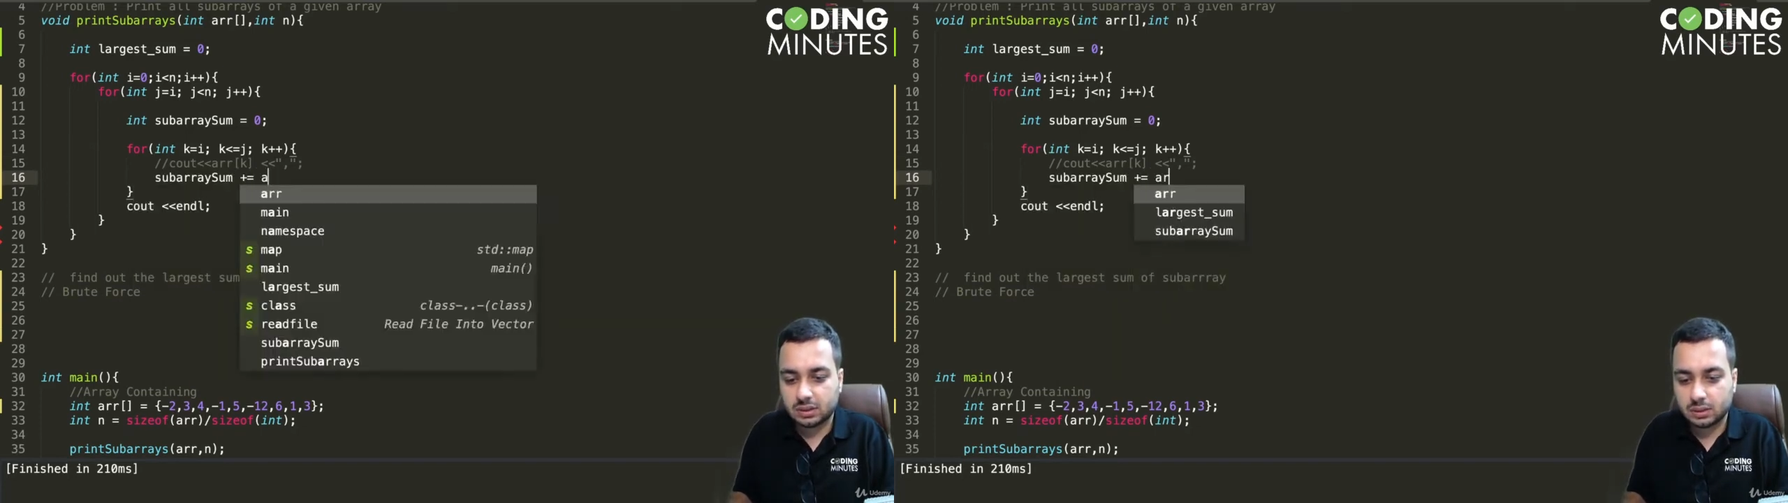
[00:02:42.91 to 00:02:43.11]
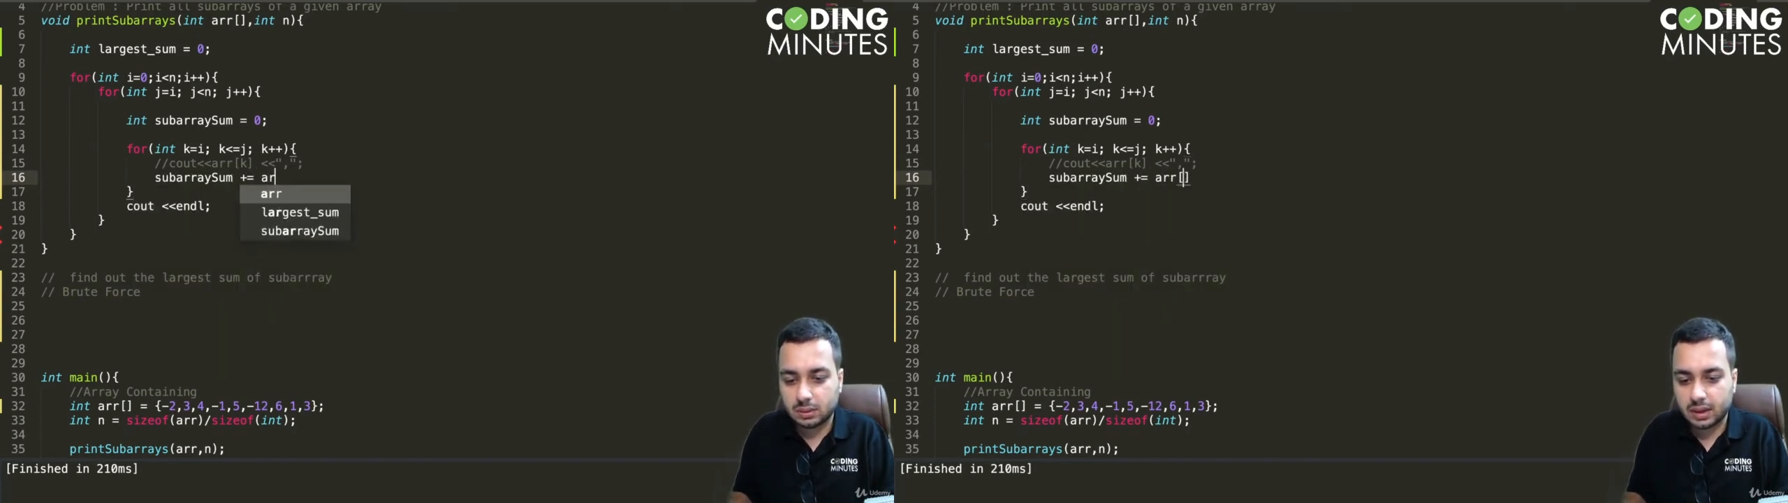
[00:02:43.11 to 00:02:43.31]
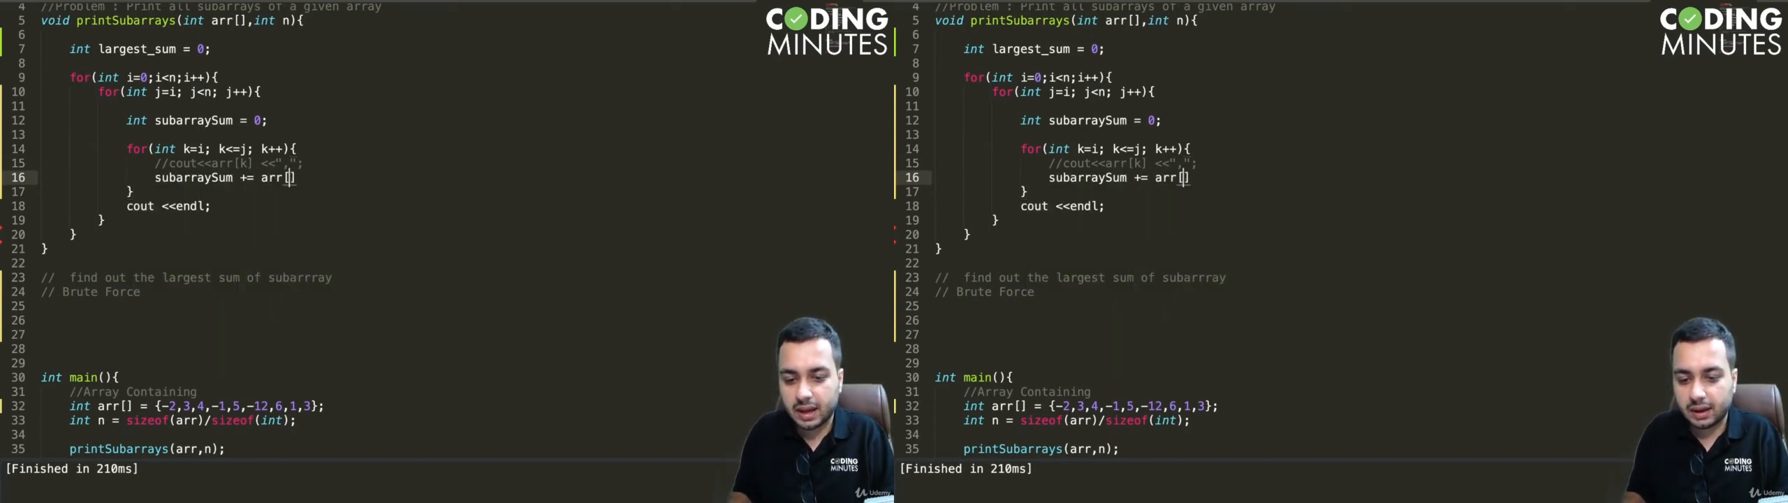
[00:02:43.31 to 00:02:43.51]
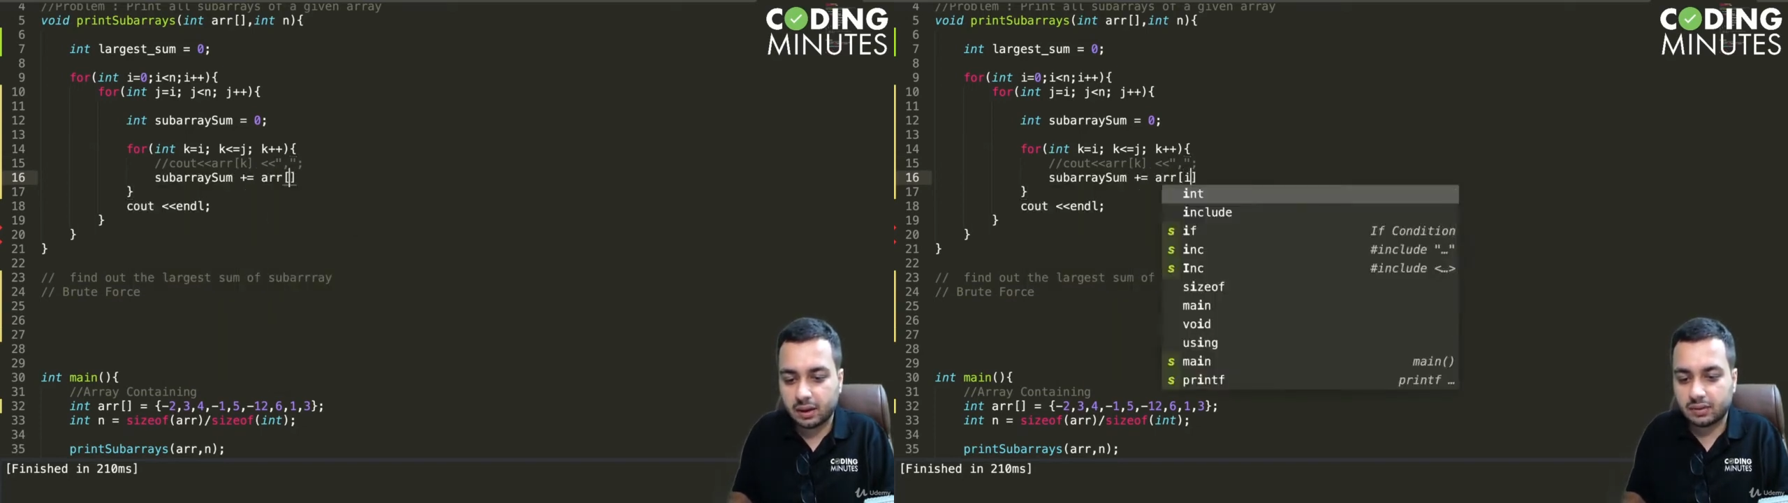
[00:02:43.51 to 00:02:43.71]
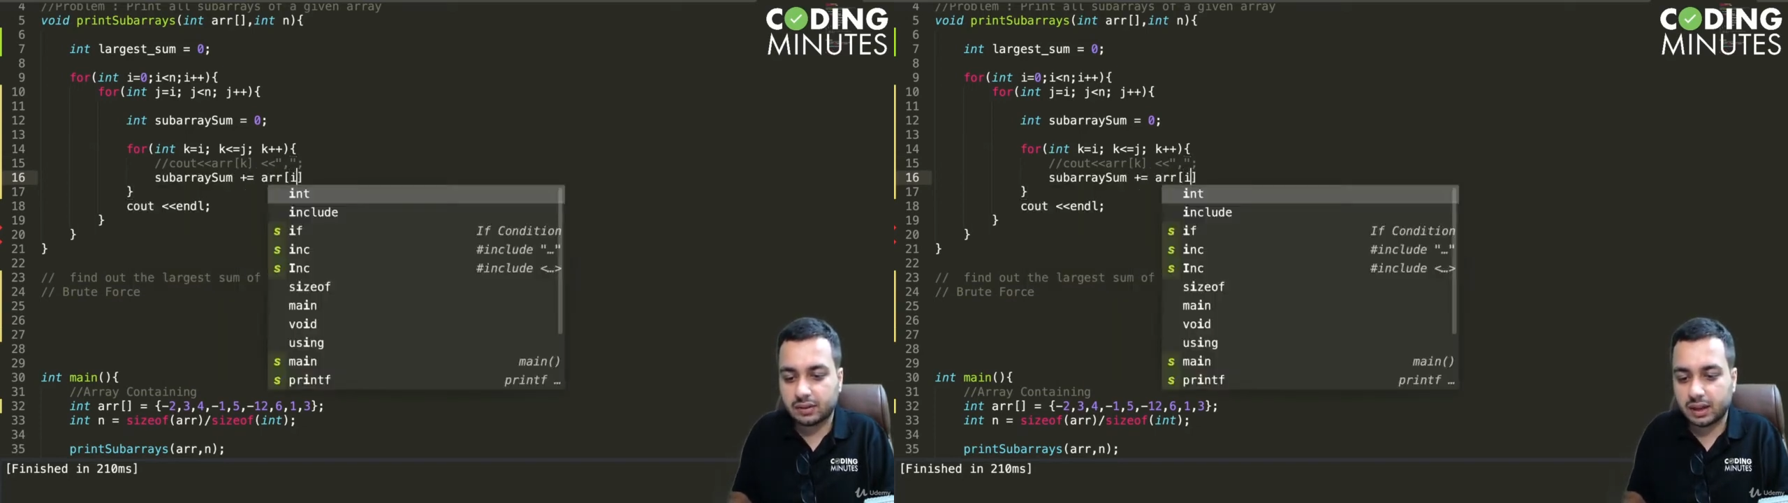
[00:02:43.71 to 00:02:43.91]
to array
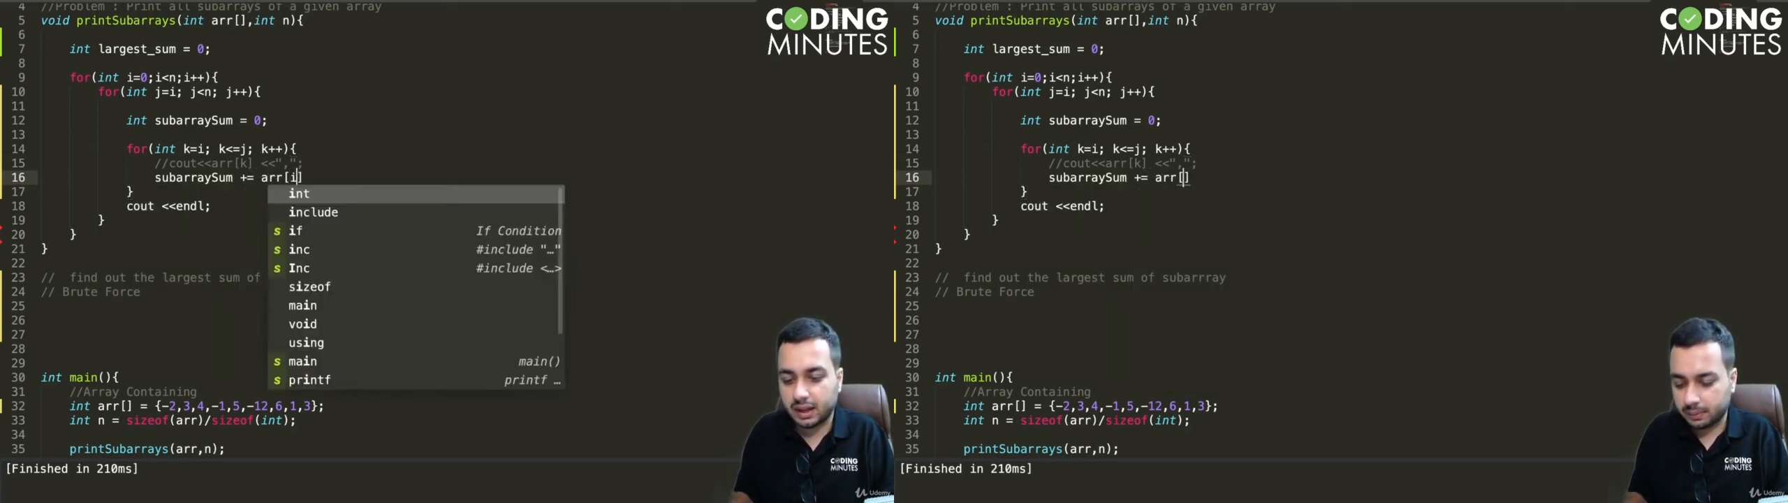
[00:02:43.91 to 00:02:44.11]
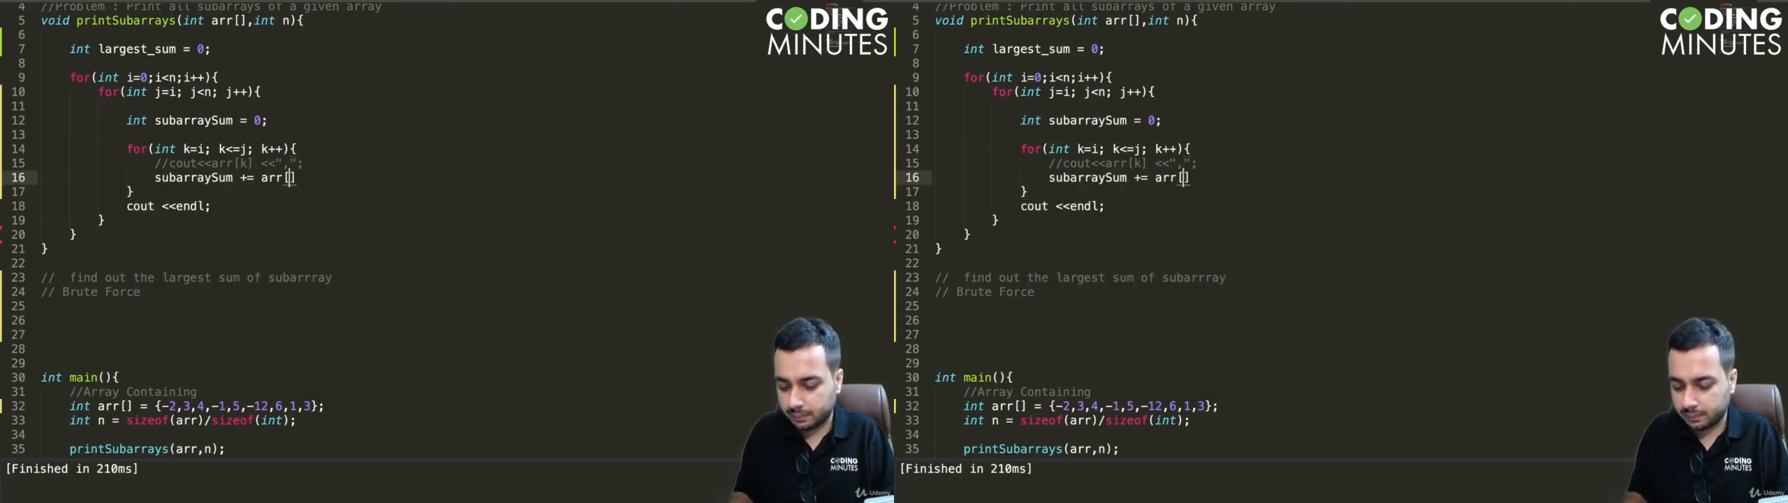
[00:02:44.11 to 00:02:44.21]
of k,